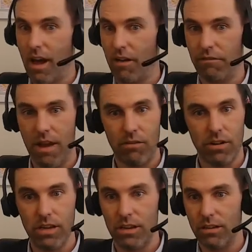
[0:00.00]
a
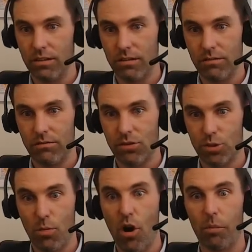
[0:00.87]
very
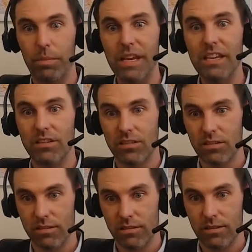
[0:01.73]
small
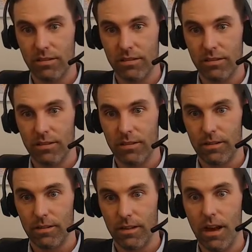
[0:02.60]
piece
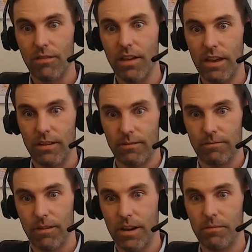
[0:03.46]
of it,
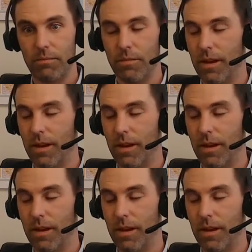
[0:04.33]
right?